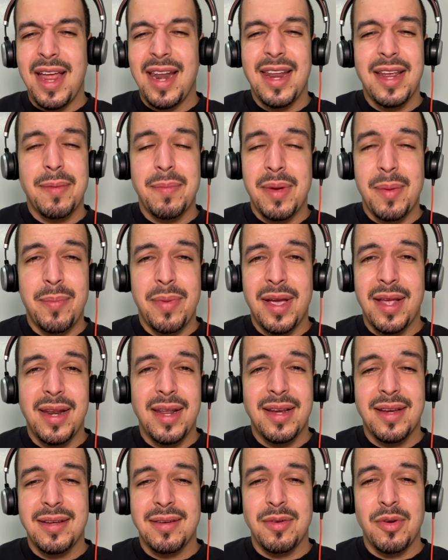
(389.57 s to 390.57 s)
I like my I
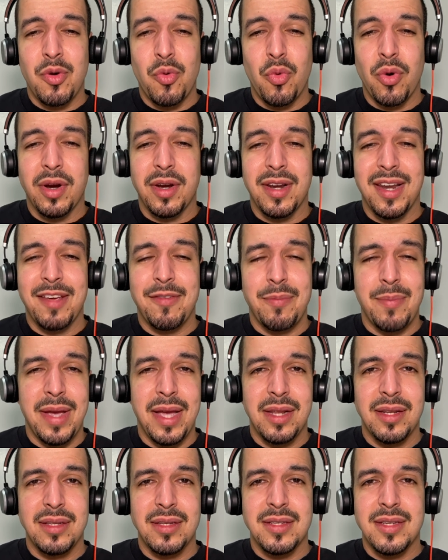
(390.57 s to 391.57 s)
like a, a work life
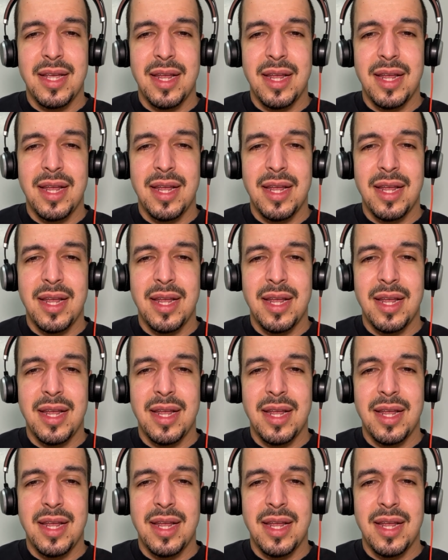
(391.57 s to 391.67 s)
balance.